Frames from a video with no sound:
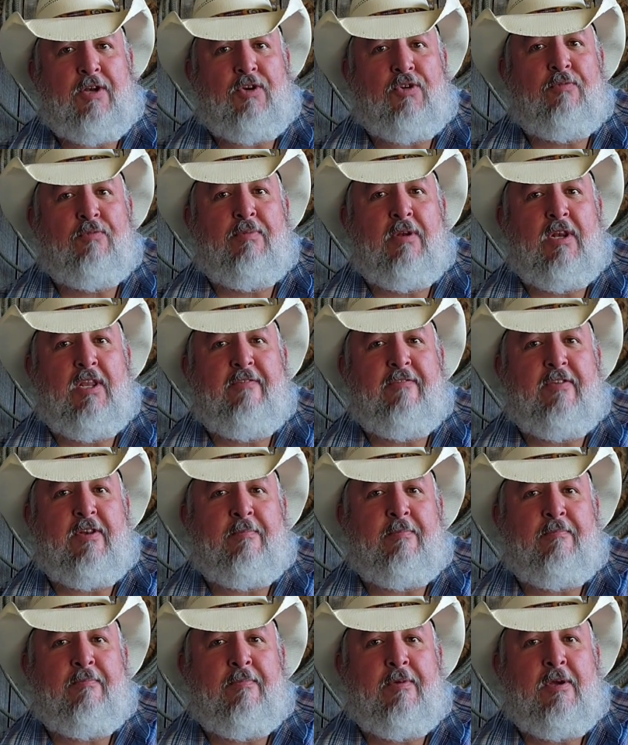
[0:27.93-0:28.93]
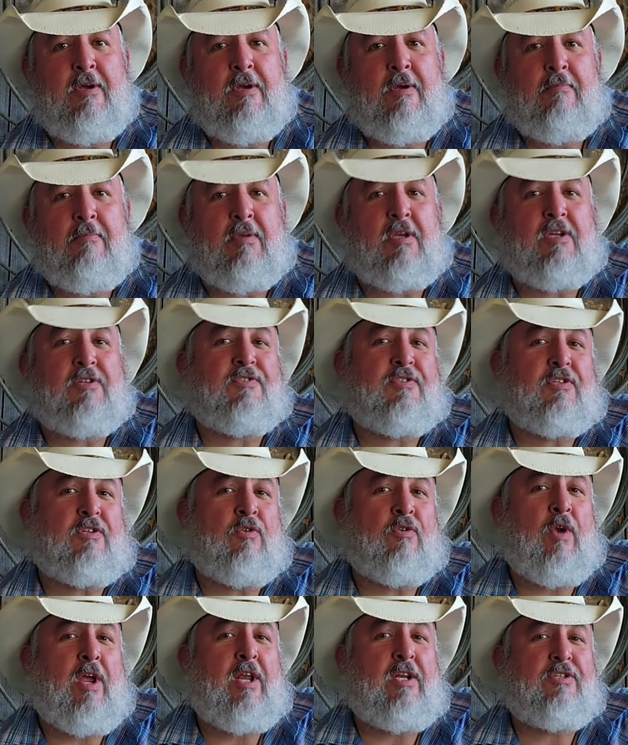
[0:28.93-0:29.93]
I do believe in him. Because
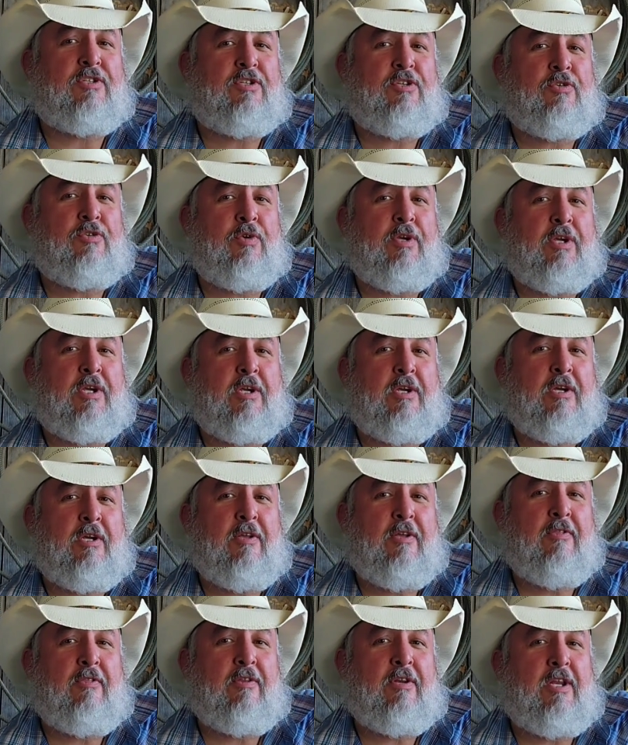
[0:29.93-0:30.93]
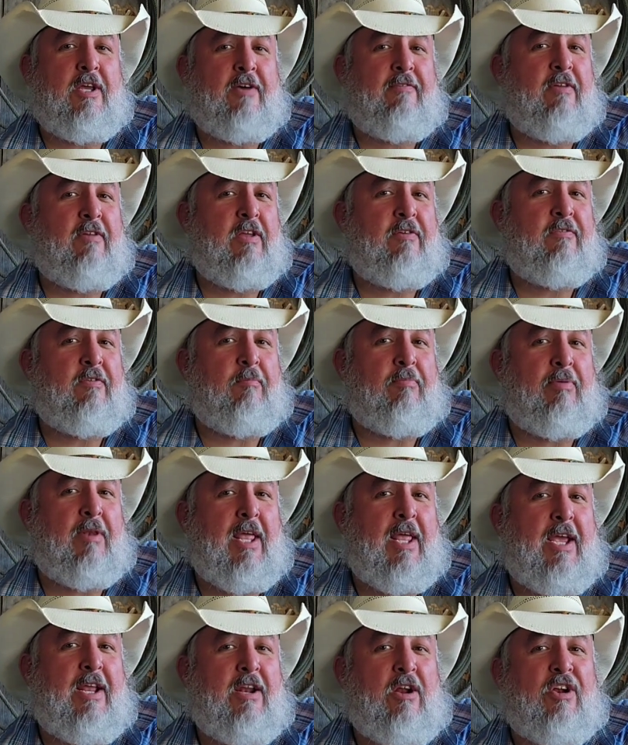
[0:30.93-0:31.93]
the greatest trick devil ever
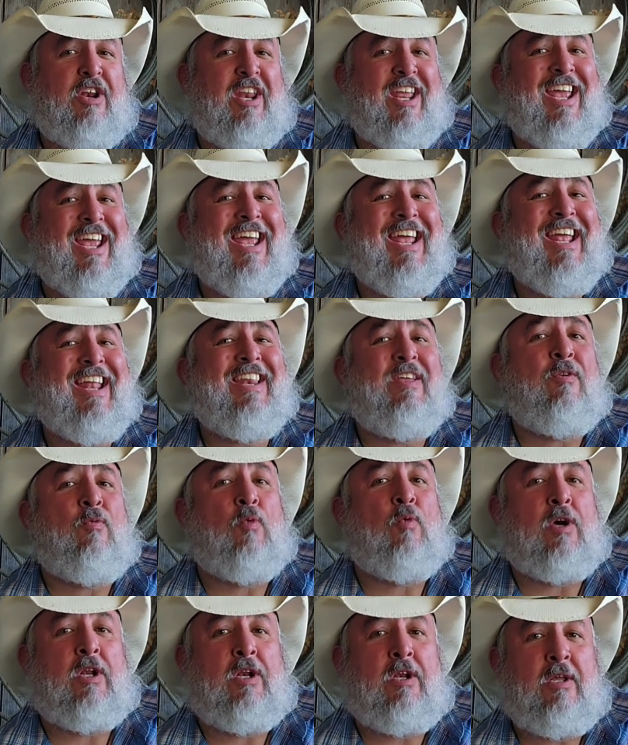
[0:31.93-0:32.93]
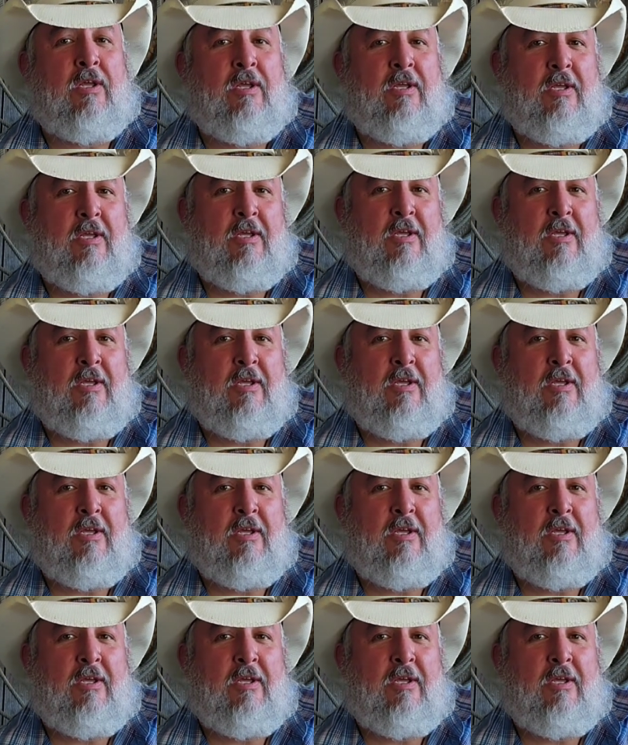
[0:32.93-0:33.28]
played on anyone